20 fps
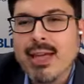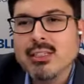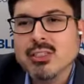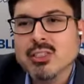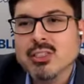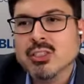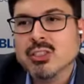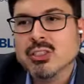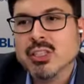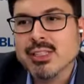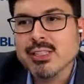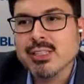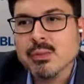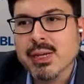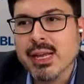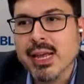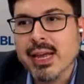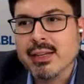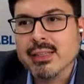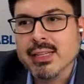Age
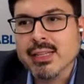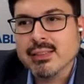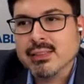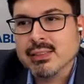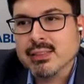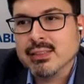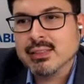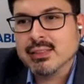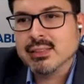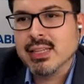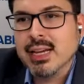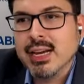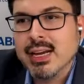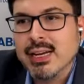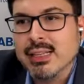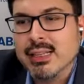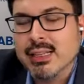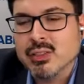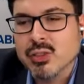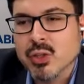Adjustment Act. That's
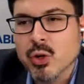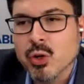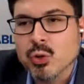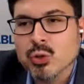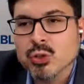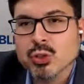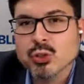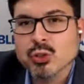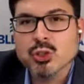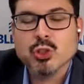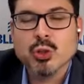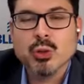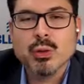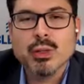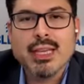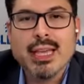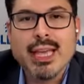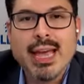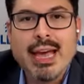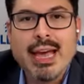exciting. So so
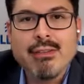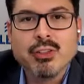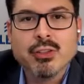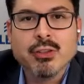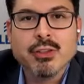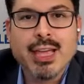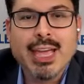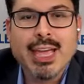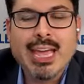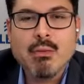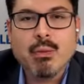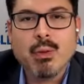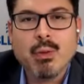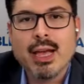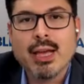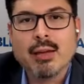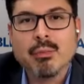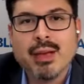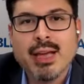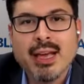shortly after the
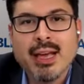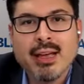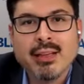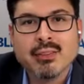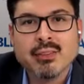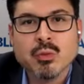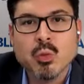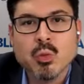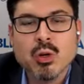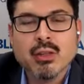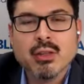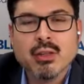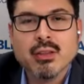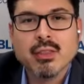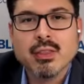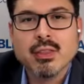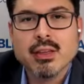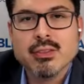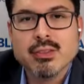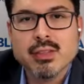Able Act passed, and one of the
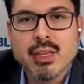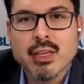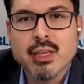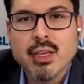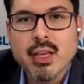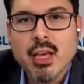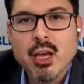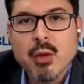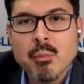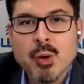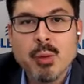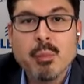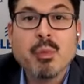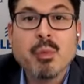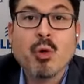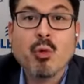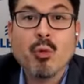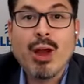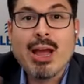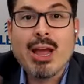things they put
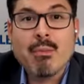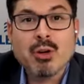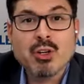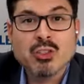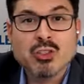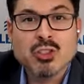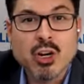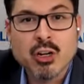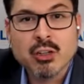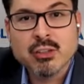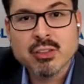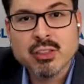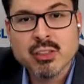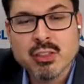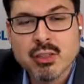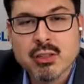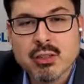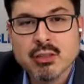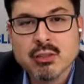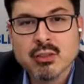parameters are
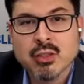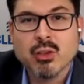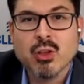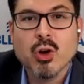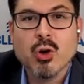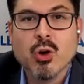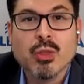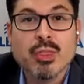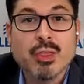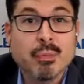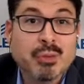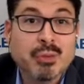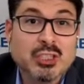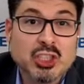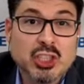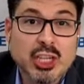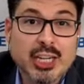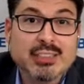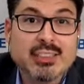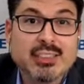to to lower the
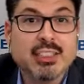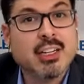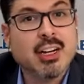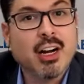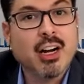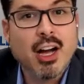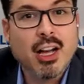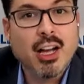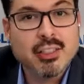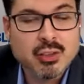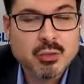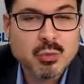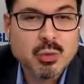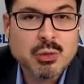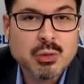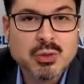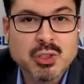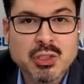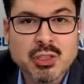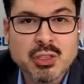projected cost of
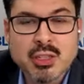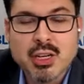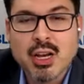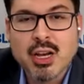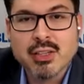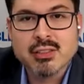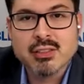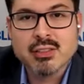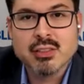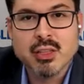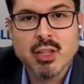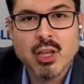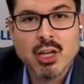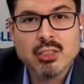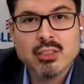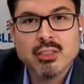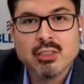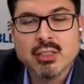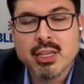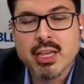what it was going to cost to
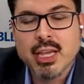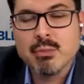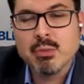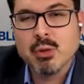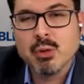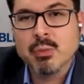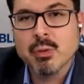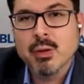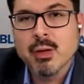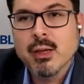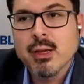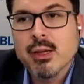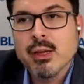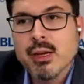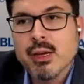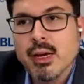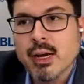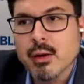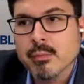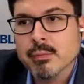launch the Able
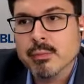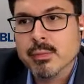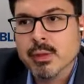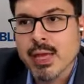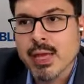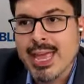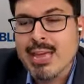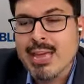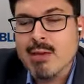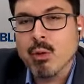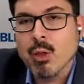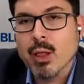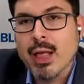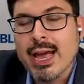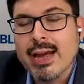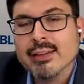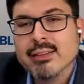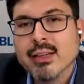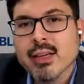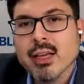um, mm-hmm. the Able
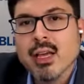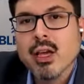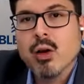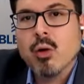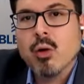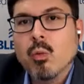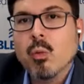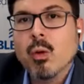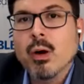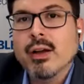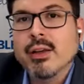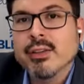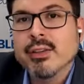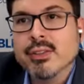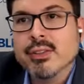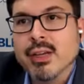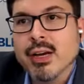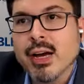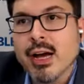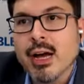Act
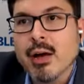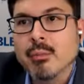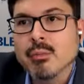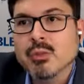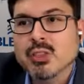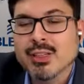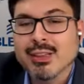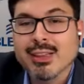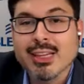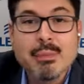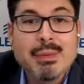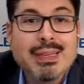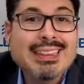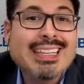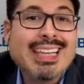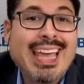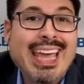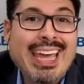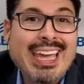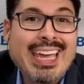was um, to limit
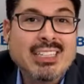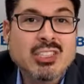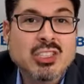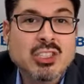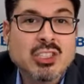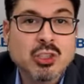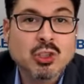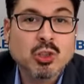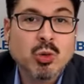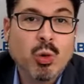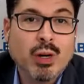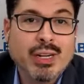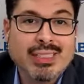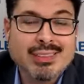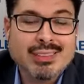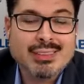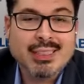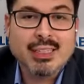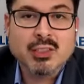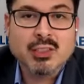the age to
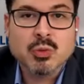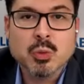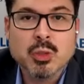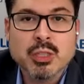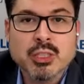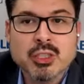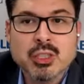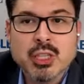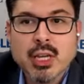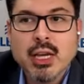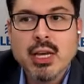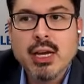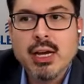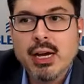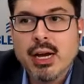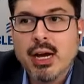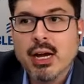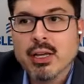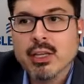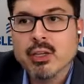26, which
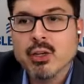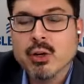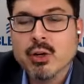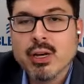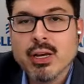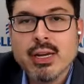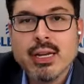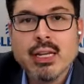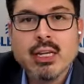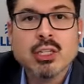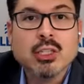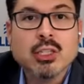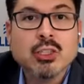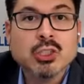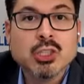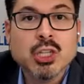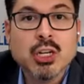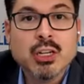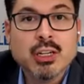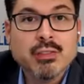uh, you know cut out a
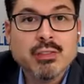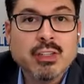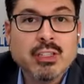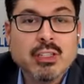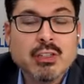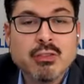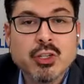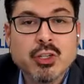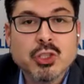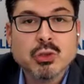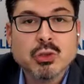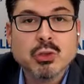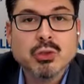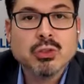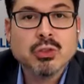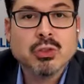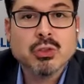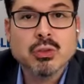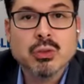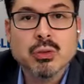good chunk of
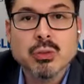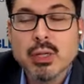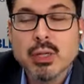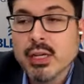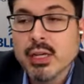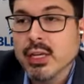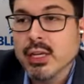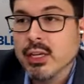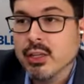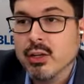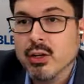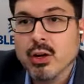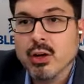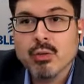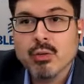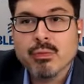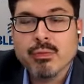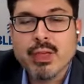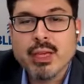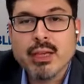individuals who you
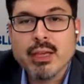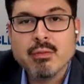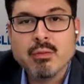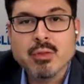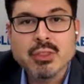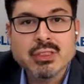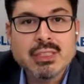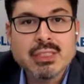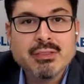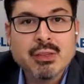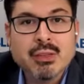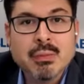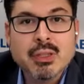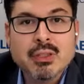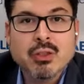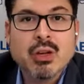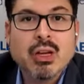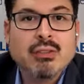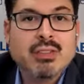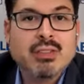know, if they received a
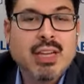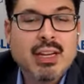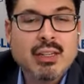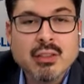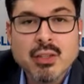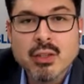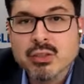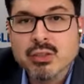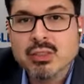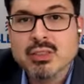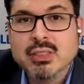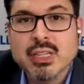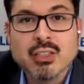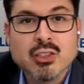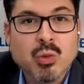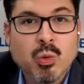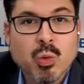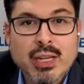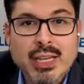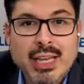mental health diagnosis
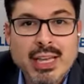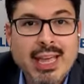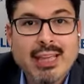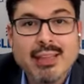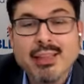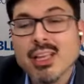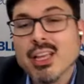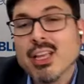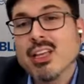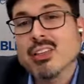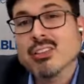at 28,